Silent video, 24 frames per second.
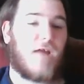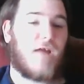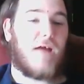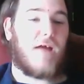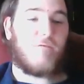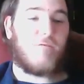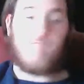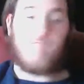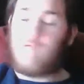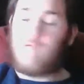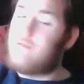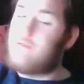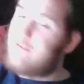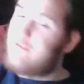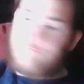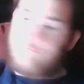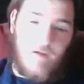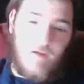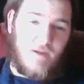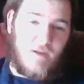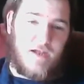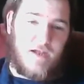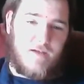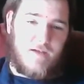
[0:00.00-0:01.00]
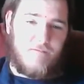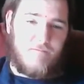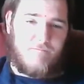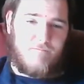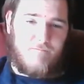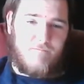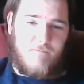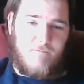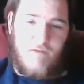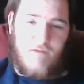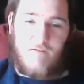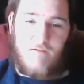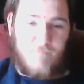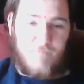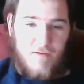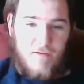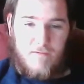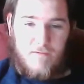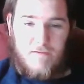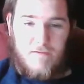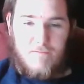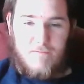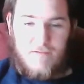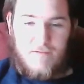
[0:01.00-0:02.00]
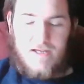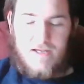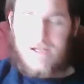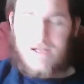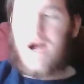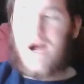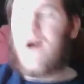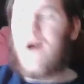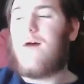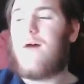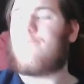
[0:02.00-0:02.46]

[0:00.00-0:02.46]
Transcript: I really felt like nothing was, like,